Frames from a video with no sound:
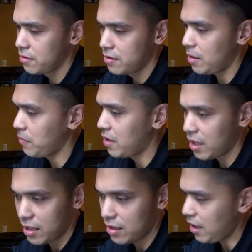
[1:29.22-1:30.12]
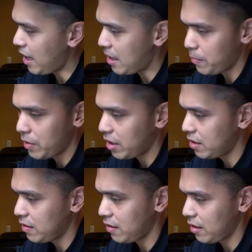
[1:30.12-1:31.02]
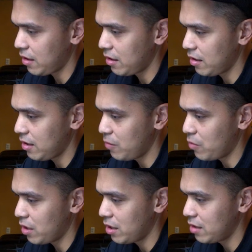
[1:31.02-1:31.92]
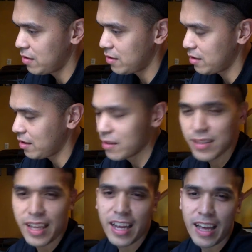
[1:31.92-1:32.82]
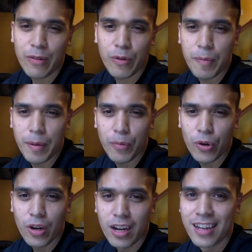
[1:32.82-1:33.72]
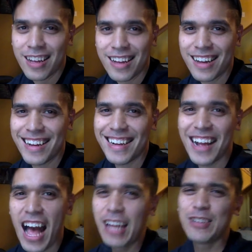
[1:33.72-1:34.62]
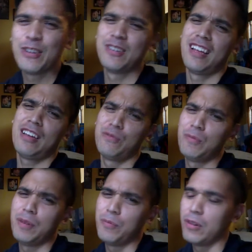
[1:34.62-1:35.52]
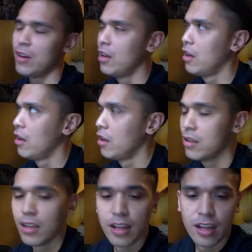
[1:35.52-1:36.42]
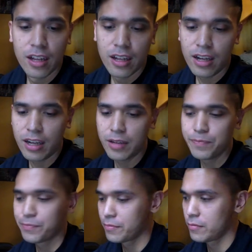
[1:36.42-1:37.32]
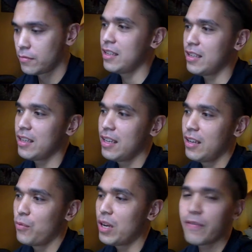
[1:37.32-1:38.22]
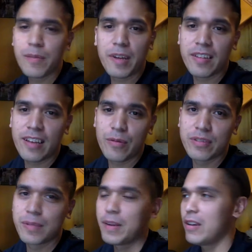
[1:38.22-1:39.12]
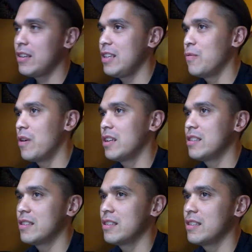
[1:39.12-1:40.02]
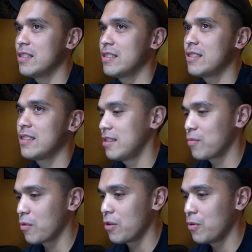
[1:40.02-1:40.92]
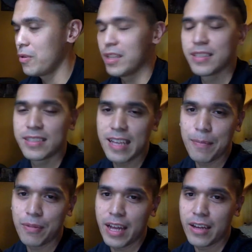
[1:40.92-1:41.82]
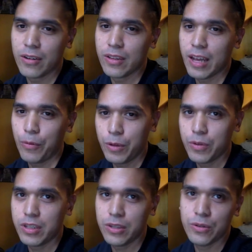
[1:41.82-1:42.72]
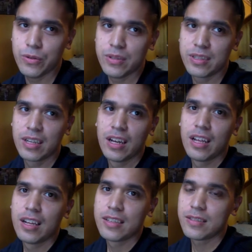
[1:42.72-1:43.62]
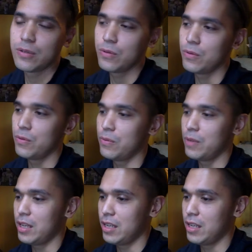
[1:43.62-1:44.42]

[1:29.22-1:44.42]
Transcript: Something happened that he wanted to. I don't remember. I don't remember. Whatever the meltdown was about, he wanted to throw the step ladder that we would use to